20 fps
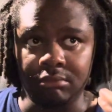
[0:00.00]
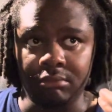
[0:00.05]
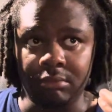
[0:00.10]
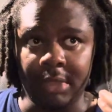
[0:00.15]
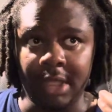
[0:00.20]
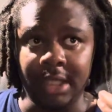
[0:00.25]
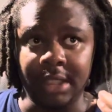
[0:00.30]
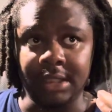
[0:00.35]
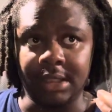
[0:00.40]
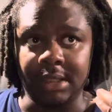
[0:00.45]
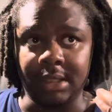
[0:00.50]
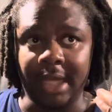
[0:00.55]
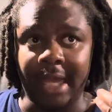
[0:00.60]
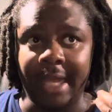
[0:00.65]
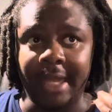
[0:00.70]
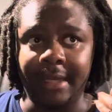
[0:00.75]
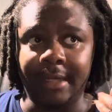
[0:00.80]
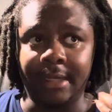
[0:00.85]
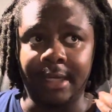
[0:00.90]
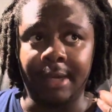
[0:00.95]
hence I
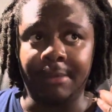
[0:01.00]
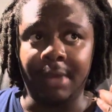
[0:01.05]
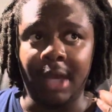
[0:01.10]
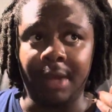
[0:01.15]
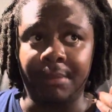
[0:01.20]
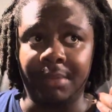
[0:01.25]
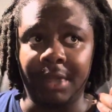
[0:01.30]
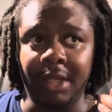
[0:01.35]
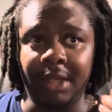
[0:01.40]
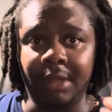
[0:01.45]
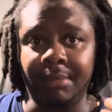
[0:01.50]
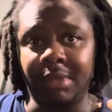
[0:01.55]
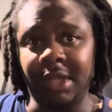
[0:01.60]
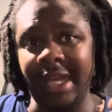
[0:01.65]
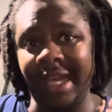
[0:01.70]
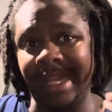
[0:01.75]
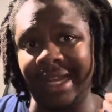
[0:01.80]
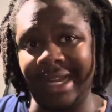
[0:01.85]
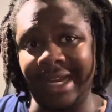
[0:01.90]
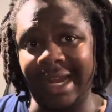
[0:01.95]
ended up upping the
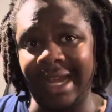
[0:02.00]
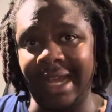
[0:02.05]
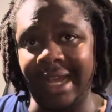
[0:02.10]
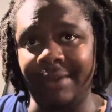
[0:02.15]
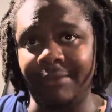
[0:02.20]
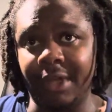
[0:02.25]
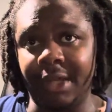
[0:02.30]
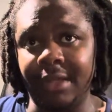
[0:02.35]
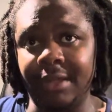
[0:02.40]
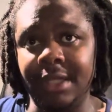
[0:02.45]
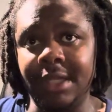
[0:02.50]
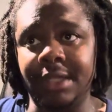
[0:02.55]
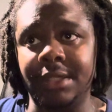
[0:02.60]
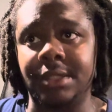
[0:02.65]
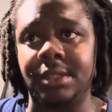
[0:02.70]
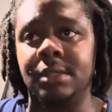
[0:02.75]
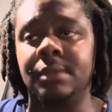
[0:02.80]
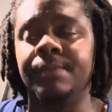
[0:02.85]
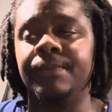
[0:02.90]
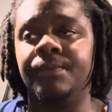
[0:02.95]
plan that I have on
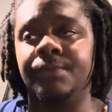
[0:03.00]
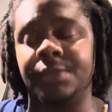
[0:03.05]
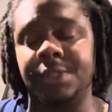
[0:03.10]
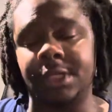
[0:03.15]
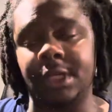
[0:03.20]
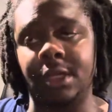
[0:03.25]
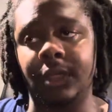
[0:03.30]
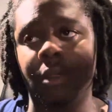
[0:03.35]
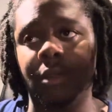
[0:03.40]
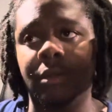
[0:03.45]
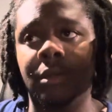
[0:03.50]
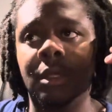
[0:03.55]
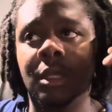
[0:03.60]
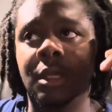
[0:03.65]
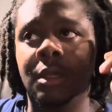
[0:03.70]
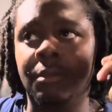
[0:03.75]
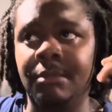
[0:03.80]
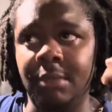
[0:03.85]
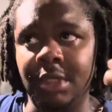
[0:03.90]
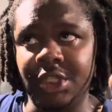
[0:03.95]
this. So
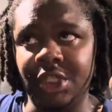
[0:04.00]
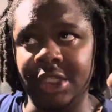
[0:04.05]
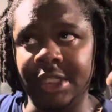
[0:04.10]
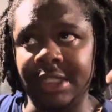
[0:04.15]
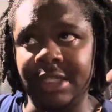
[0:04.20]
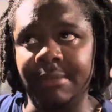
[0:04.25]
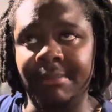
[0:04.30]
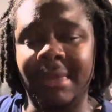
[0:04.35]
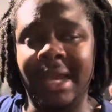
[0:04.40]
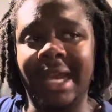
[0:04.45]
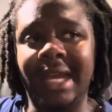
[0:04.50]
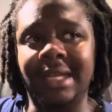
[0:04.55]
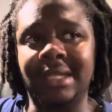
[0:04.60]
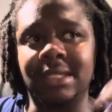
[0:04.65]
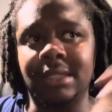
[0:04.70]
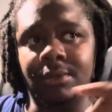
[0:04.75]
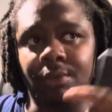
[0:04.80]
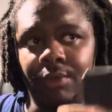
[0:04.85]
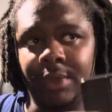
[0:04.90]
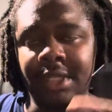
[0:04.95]
Magenta
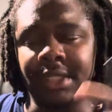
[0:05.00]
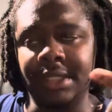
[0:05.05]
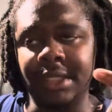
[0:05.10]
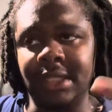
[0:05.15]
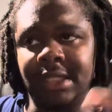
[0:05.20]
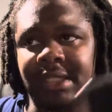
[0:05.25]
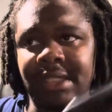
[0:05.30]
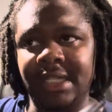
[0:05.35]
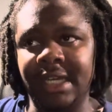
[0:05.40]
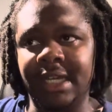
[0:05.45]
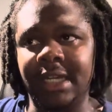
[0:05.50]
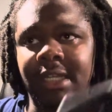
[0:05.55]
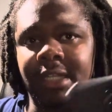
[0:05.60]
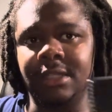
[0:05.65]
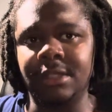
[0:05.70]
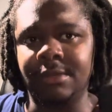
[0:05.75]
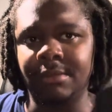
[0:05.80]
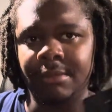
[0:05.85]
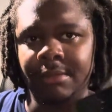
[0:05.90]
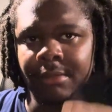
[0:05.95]
Max, went into the
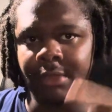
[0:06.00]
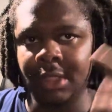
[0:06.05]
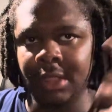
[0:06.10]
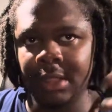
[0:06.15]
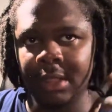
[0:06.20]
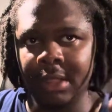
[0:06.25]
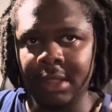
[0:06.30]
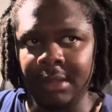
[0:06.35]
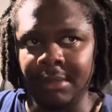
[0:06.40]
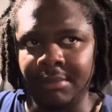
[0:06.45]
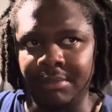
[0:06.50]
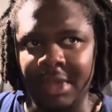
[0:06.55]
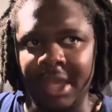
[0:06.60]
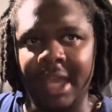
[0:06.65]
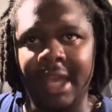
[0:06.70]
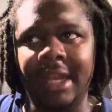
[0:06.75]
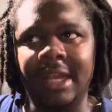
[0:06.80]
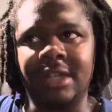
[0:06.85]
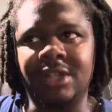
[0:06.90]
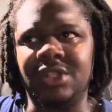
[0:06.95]
settings,
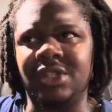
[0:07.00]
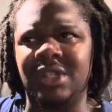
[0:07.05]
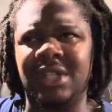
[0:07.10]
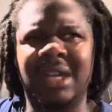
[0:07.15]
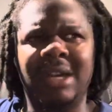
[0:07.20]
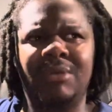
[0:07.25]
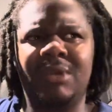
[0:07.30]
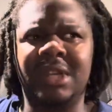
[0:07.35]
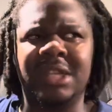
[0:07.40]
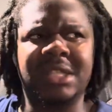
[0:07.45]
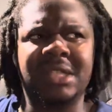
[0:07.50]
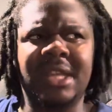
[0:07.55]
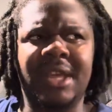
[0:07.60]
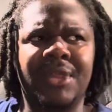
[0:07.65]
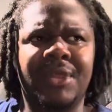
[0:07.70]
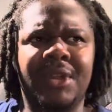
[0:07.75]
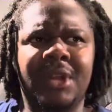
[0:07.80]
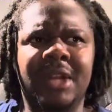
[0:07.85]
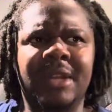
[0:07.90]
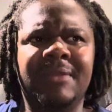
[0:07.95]
paying extra, I'm gonna say
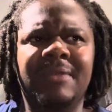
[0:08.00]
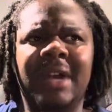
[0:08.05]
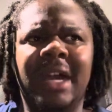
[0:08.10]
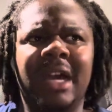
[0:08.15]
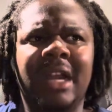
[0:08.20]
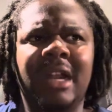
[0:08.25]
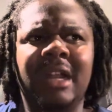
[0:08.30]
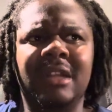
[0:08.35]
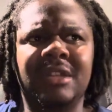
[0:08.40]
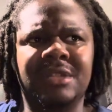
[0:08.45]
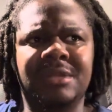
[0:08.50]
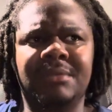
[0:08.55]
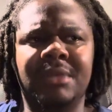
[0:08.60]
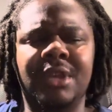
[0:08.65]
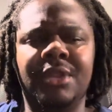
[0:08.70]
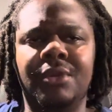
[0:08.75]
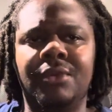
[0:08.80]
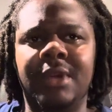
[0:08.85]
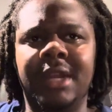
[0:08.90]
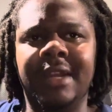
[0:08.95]
$35 a
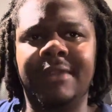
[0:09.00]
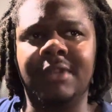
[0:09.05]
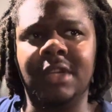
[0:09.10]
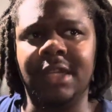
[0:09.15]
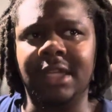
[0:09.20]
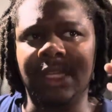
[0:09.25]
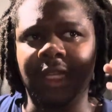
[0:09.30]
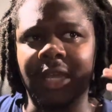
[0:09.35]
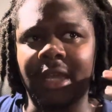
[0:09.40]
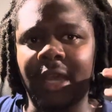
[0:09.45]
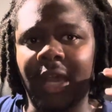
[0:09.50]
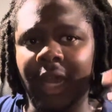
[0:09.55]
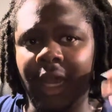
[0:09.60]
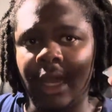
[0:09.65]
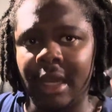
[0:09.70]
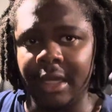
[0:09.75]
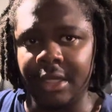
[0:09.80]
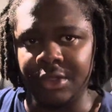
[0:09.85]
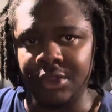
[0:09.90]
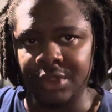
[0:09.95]
month or whatever, to get
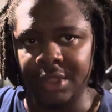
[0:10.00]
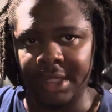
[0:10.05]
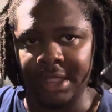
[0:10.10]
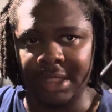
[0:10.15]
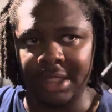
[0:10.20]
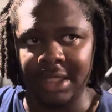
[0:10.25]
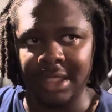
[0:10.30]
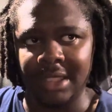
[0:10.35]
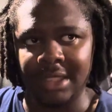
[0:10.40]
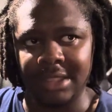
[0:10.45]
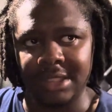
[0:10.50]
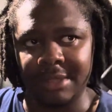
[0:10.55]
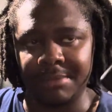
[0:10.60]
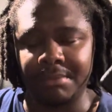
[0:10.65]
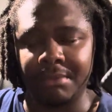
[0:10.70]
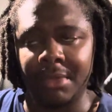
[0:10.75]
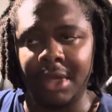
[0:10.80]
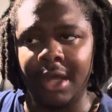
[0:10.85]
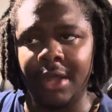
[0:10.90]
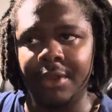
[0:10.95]
100 gigs a
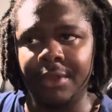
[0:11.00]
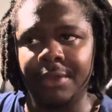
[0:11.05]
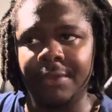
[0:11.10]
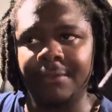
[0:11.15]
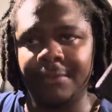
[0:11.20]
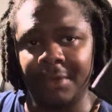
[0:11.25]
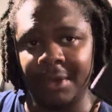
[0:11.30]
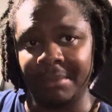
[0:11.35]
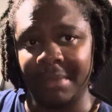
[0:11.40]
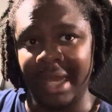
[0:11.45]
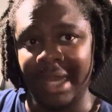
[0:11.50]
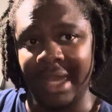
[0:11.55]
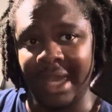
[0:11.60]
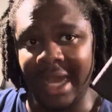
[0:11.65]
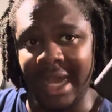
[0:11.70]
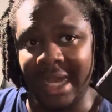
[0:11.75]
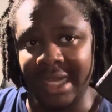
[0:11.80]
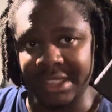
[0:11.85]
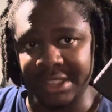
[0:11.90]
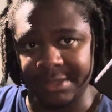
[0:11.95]
month for my
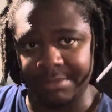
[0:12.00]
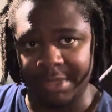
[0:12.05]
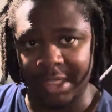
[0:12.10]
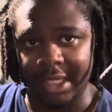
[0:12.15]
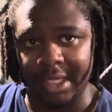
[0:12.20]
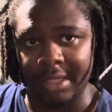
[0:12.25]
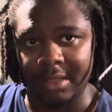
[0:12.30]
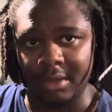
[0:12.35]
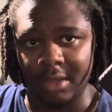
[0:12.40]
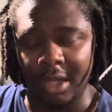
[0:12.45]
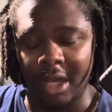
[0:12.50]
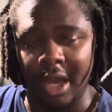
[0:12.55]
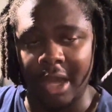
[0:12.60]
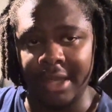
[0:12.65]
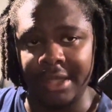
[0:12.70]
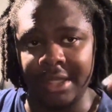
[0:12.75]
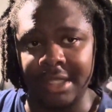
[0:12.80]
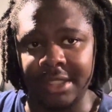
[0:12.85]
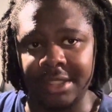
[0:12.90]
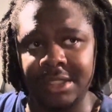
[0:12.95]
hotspot
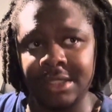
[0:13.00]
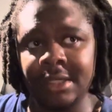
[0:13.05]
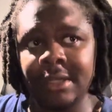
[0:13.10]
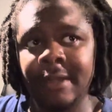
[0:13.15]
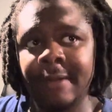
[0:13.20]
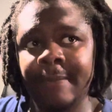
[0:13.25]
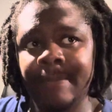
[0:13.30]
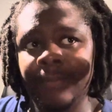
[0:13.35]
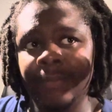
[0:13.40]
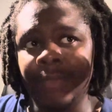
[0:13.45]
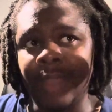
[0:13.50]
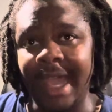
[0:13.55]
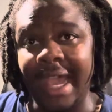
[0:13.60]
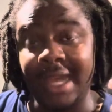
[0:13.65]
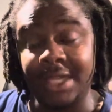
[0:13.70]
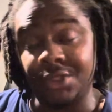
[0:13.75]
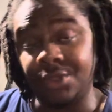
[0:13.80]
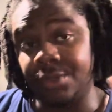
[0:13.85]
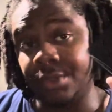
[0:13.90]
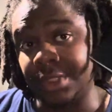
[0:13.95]
on this.
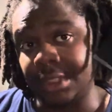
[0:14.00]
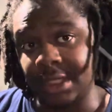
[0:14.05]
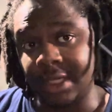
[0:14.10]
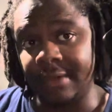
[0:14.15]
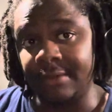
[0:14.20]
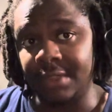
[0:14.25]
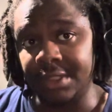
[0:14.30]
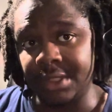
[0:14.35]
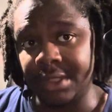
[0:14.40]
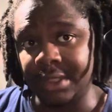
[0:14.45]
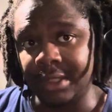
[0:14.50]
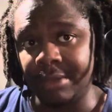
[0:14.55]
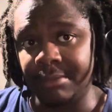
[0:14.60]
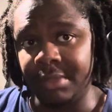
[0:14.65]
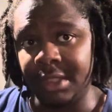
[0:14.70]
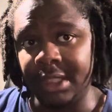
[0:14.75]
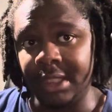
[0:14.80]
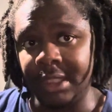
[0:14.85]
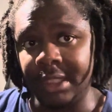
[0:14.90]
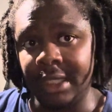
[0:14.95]
Actual service is
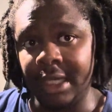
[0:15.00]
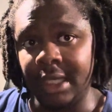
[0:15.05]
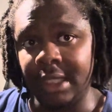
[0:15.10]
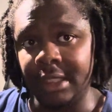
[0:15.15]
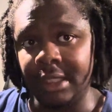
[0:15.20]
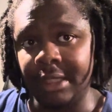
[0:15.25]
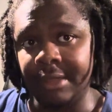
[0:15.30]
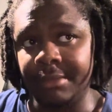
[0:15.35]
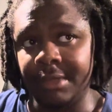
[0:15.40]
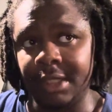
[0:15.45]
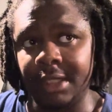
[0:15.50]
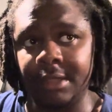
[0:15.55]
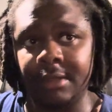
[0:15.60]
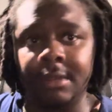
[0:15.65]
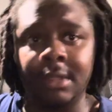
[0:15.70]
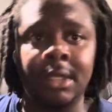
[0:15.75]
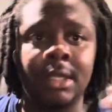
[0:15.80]
completely unlimited.